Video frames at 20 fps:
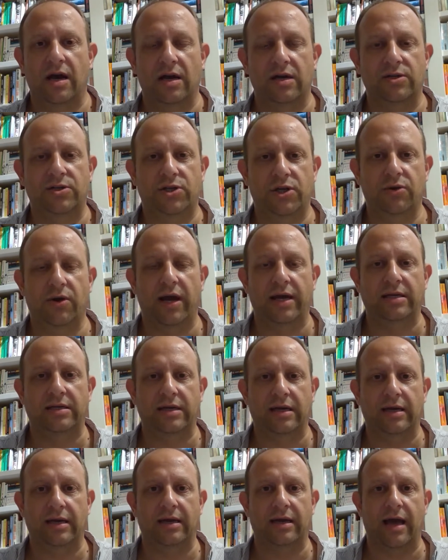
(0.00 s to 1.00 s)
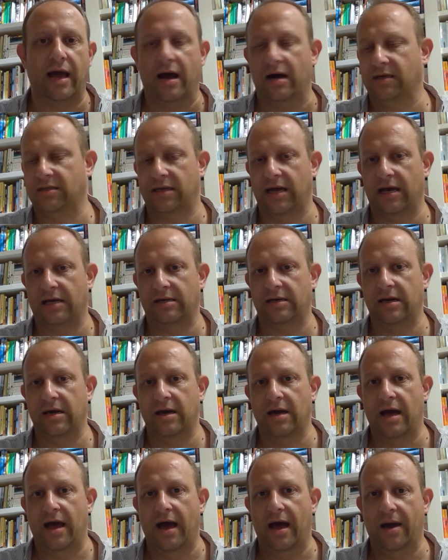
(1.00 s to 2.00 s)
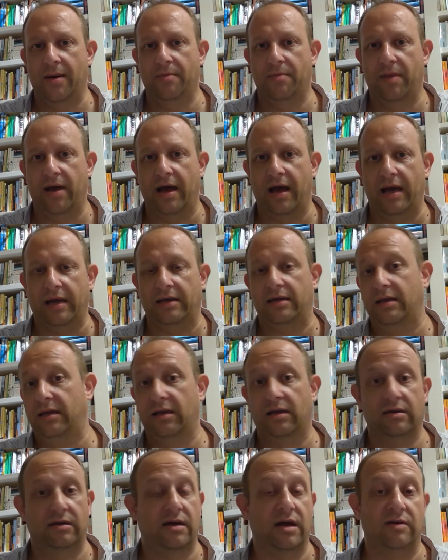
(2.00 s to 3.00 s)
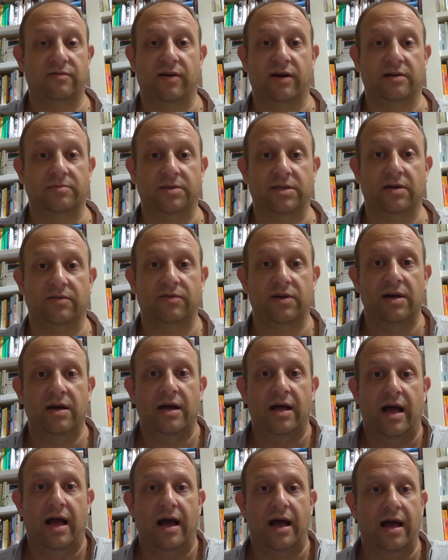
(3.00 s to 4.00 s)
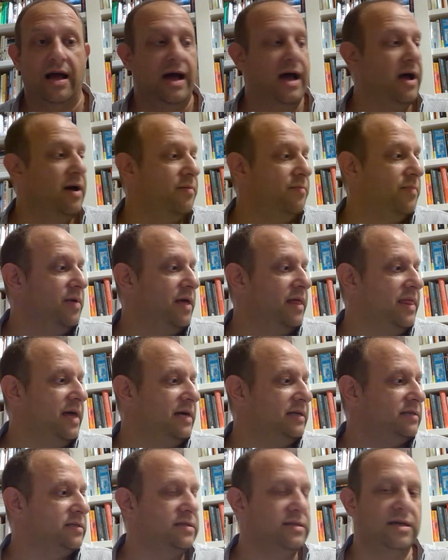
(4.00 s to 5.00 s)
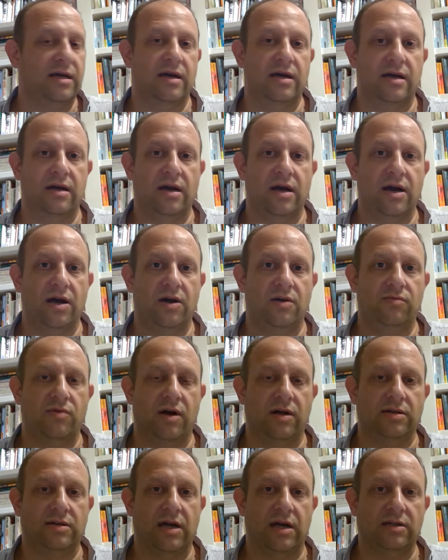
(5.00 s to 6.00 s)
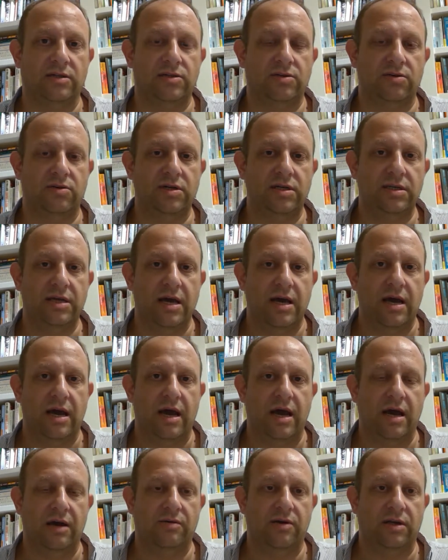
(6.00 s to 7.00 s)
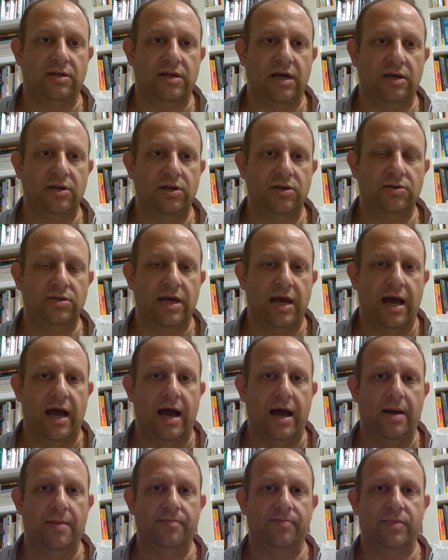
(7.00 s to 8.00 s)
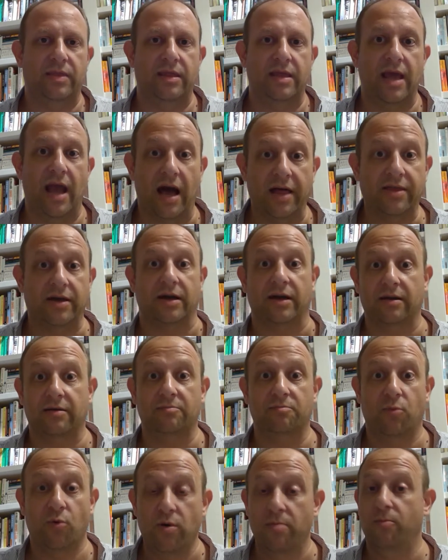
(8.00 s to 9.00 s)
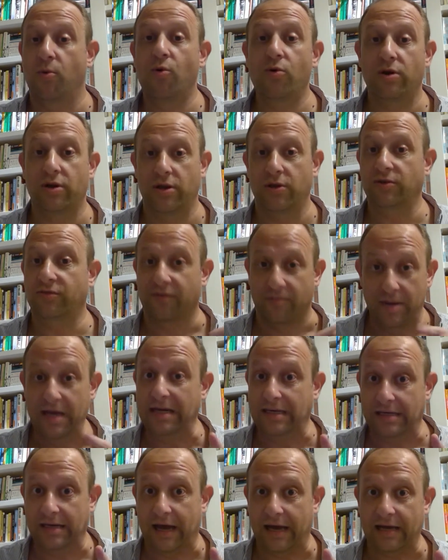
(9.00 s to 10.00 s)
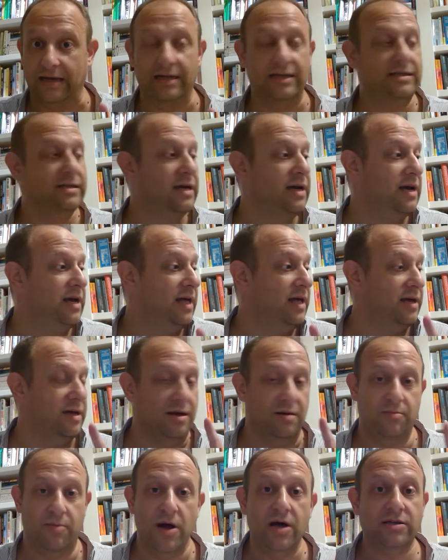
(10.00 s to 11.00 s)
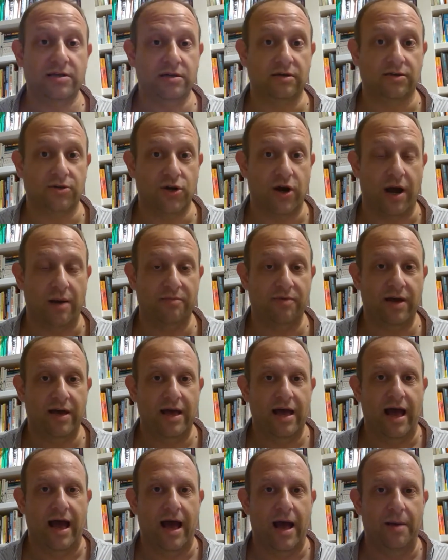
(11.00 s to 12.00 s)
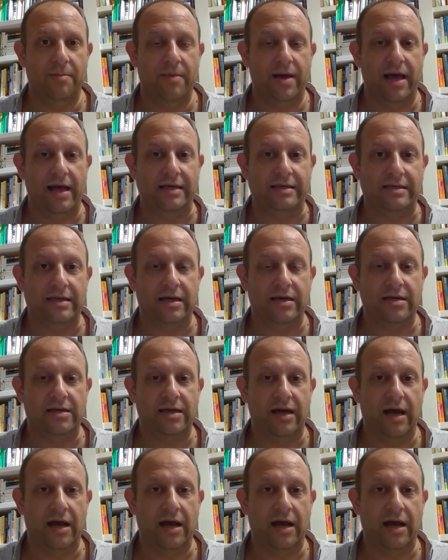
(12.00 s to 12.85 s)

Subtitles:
Jew-hating arsehat, and he can go fuck himself. That's Roald Dahl stories, Roald Dahl news. The other more important news for me today, at least, personal triumph, is that